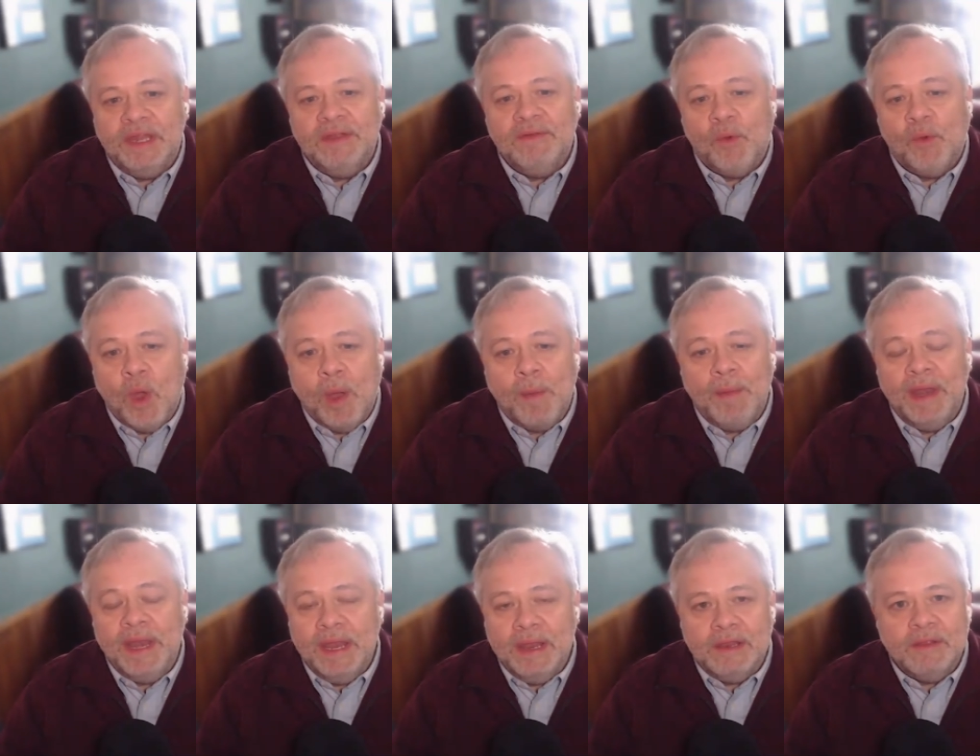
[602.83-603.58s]
of
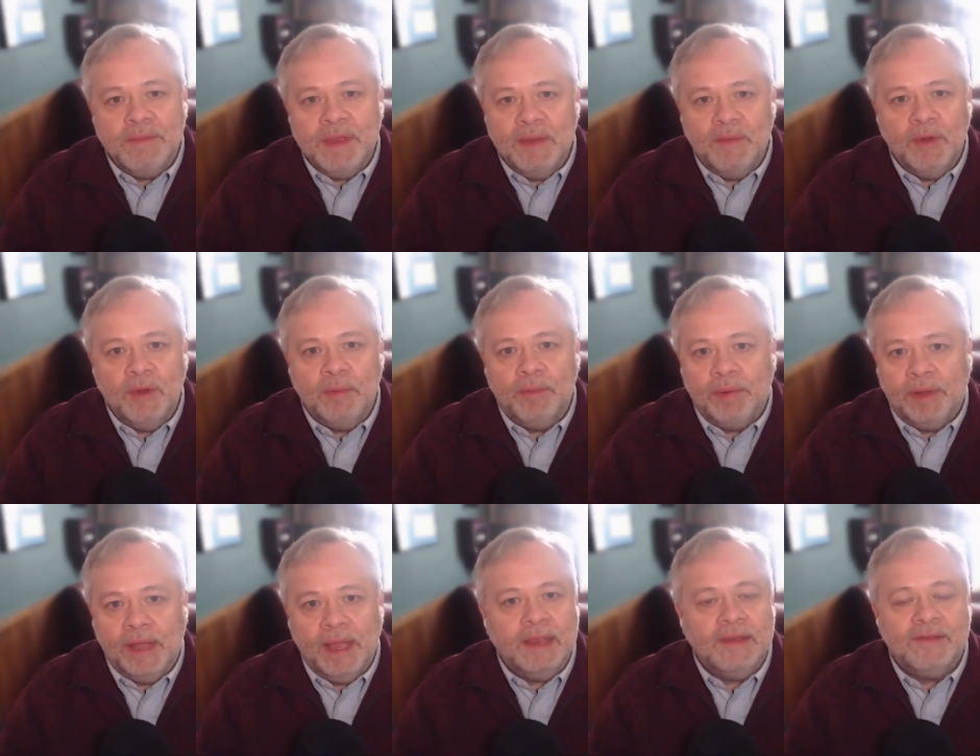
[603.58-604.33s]
equipment needs to be
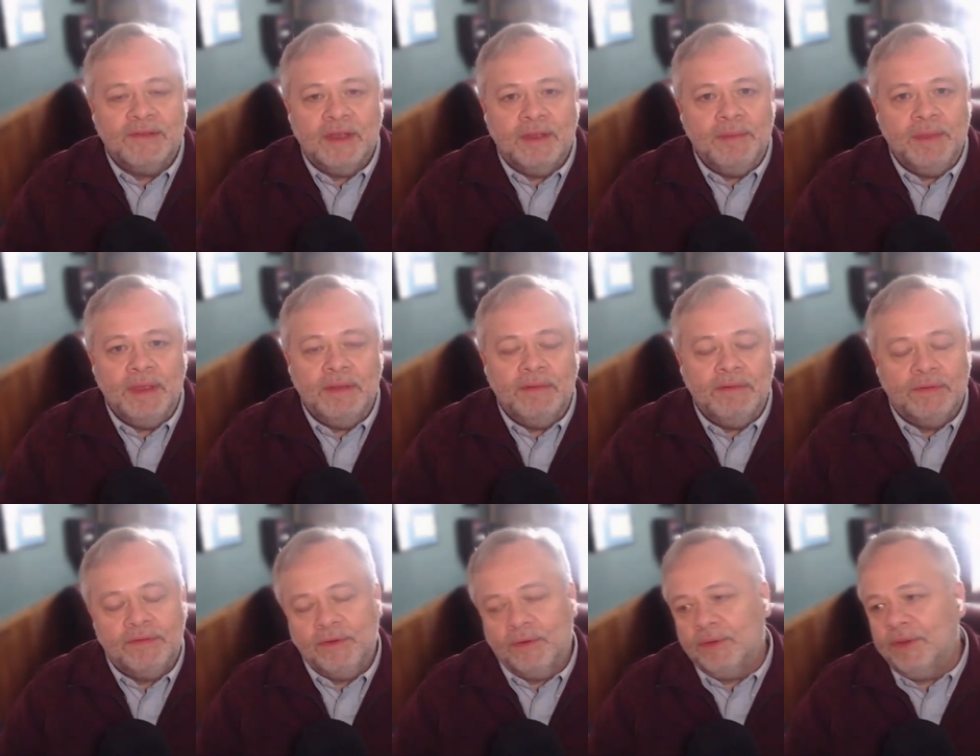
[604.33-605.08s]
replaced? I mean,
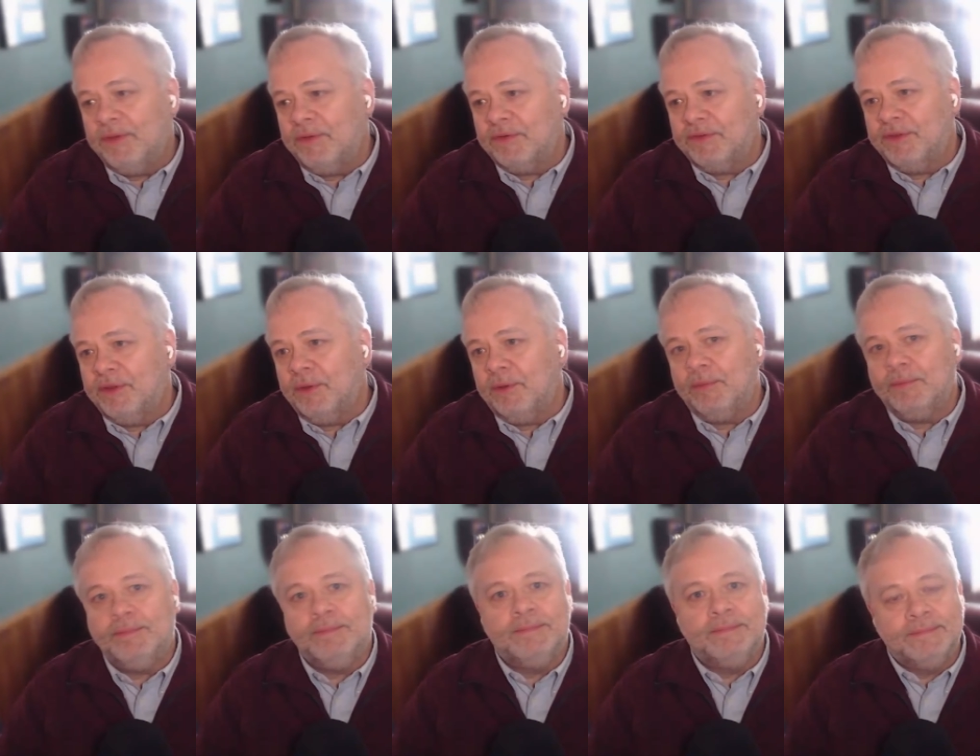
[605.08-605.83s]
certainly there's
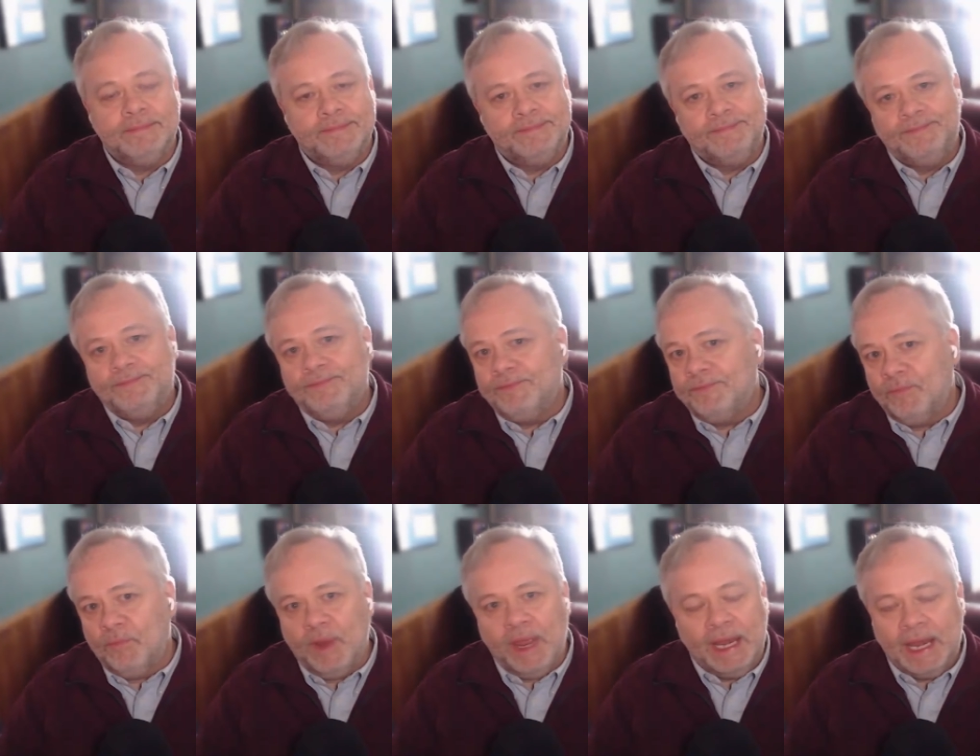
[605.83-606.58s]
no
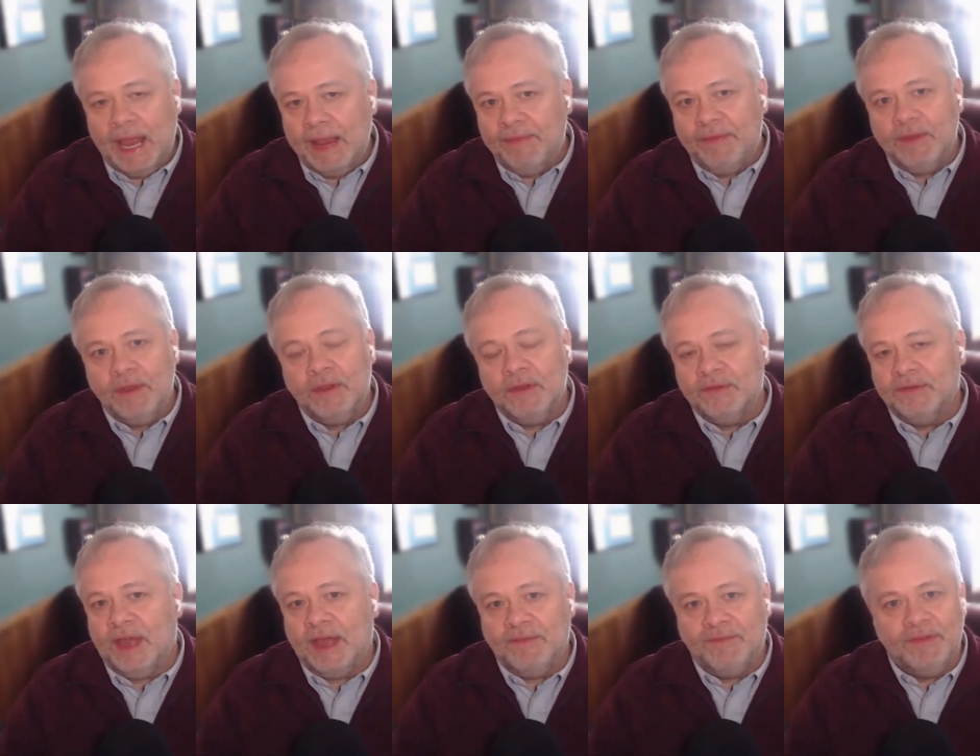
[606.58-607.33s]
red light that
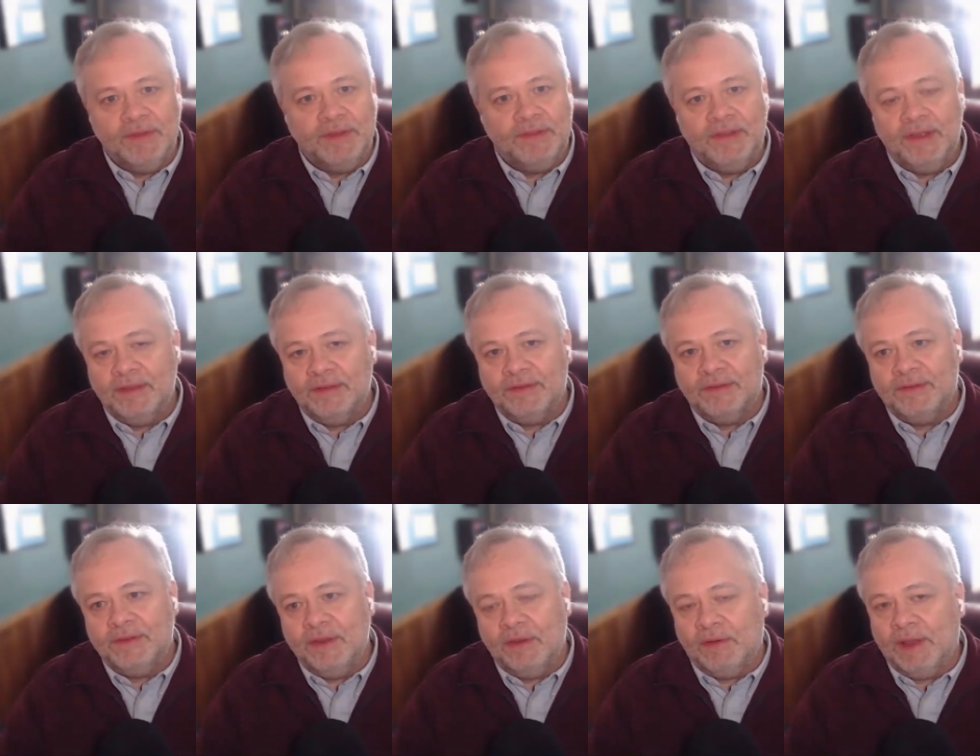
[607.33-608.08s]
goes off and
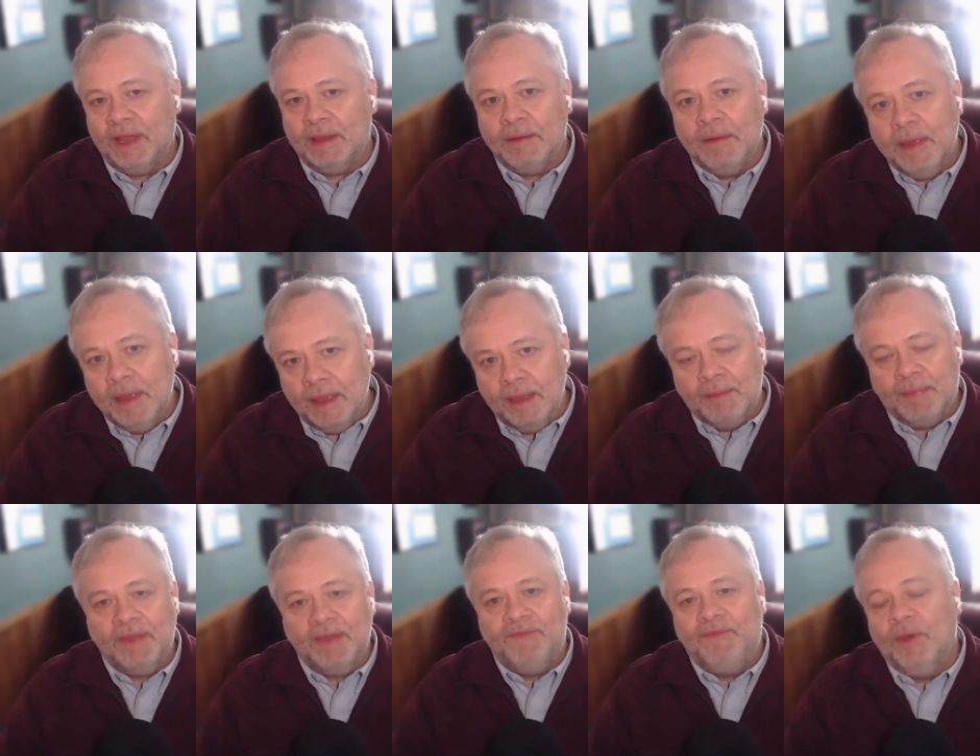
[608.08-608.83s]
says, like
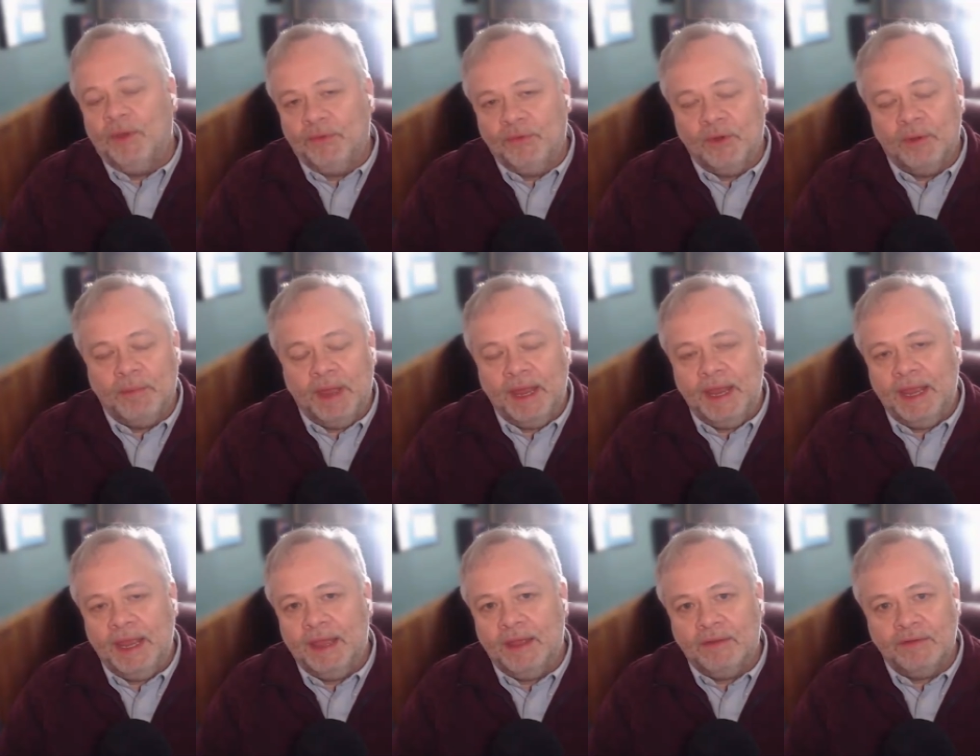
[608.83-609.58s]
my filter at my
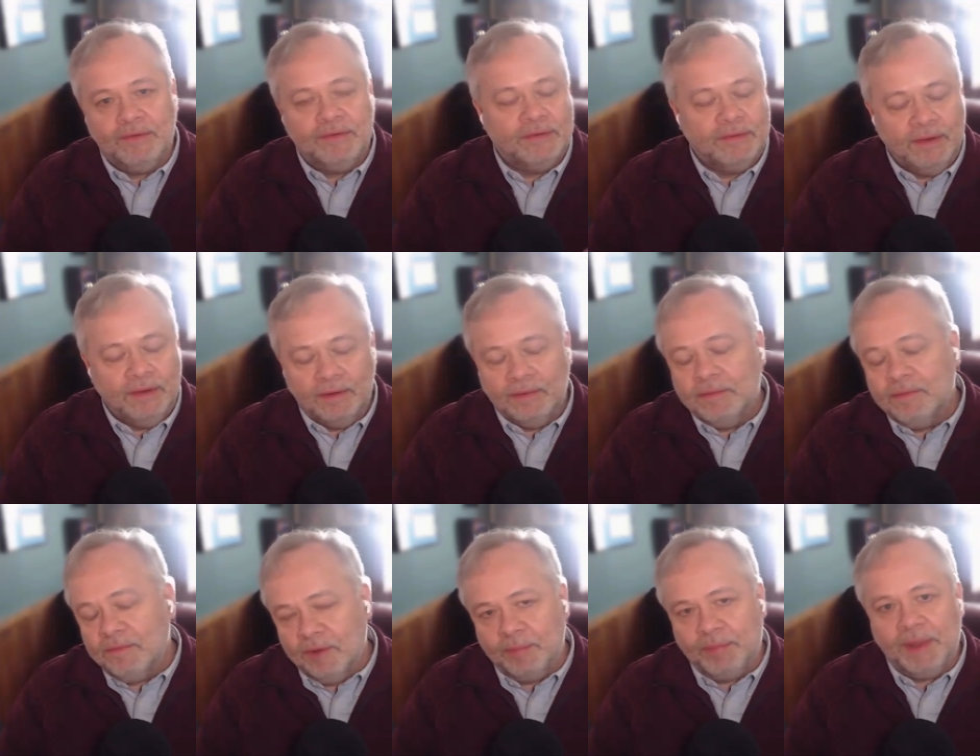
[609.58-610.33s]
house,
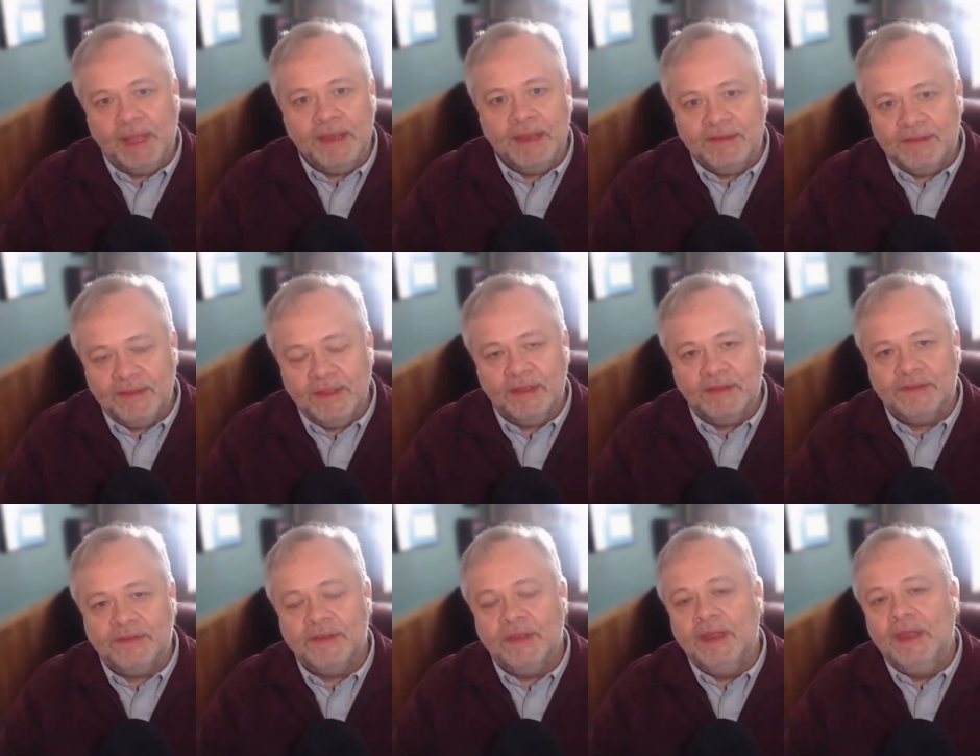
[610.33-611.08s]
replace
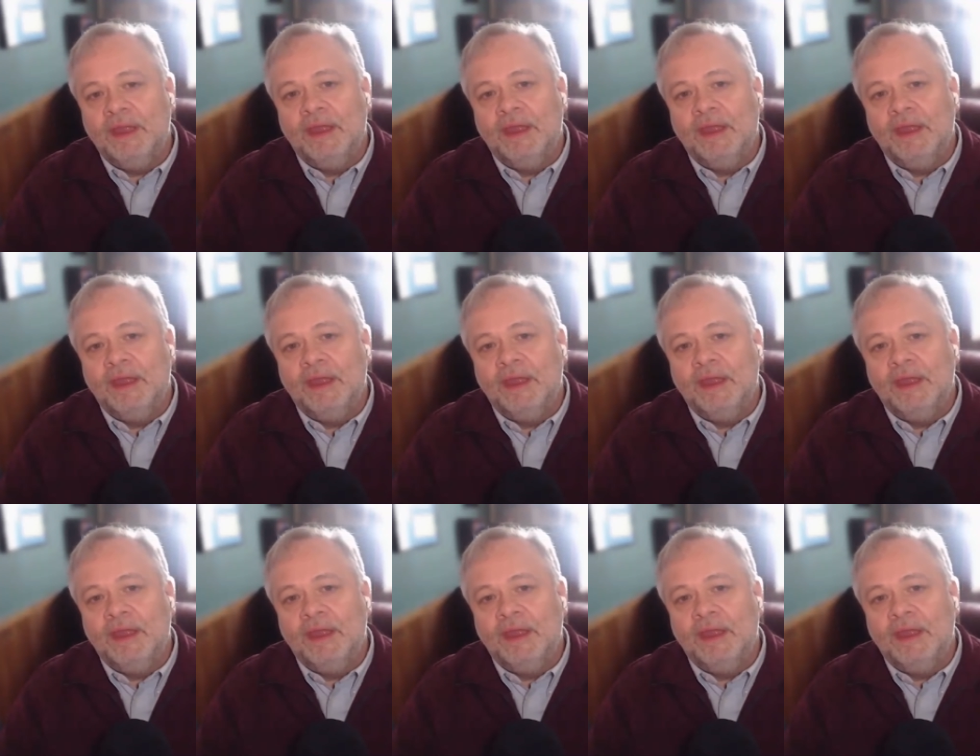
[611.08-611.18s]
this.